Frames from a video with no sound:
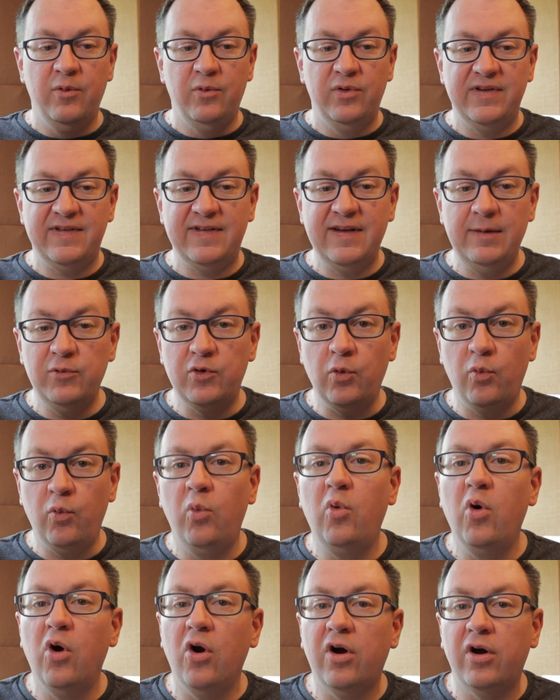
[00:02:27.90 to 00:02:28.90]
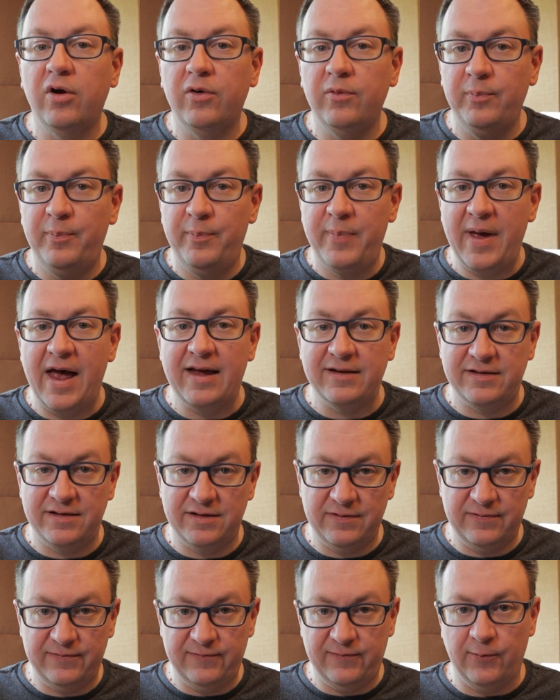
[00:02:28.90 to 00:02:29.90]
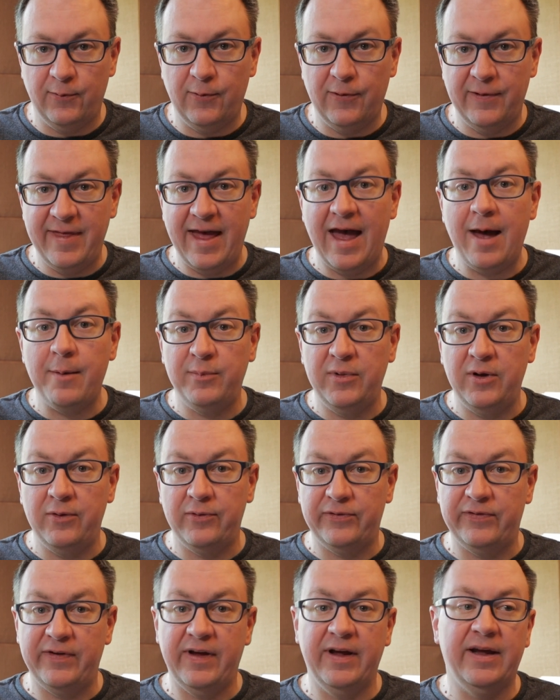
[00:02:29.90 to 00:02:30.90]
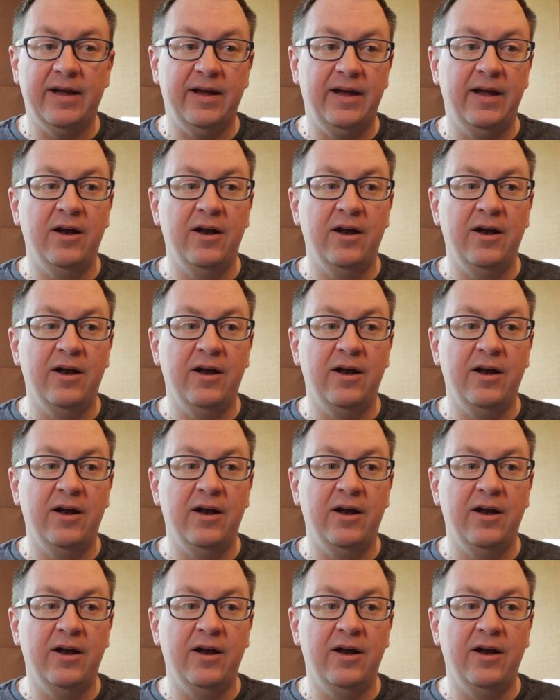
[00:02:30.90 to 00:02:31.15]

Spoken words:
seemed to work best for that music,